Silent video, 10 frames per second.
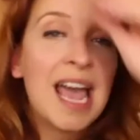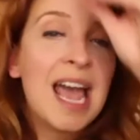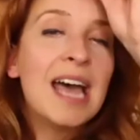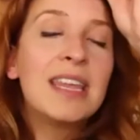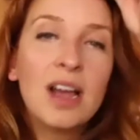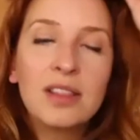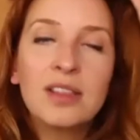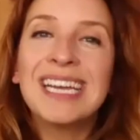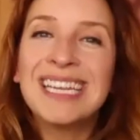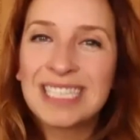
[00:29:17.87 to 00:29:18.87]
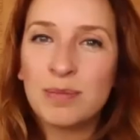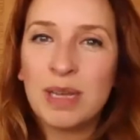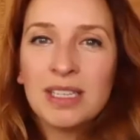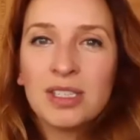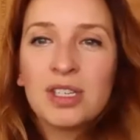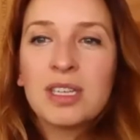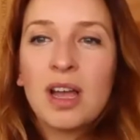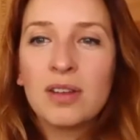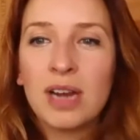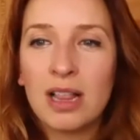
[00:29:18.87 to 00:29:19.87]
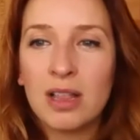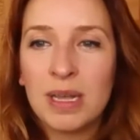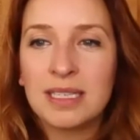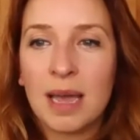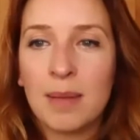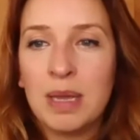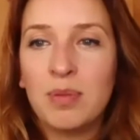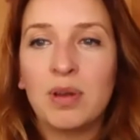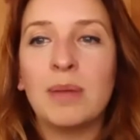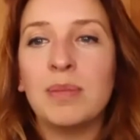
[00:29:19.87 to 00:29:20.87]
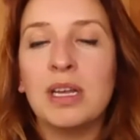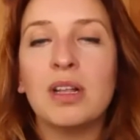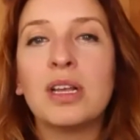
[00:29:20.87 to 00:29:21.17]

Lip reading: and then other histamines, just other elements that people can be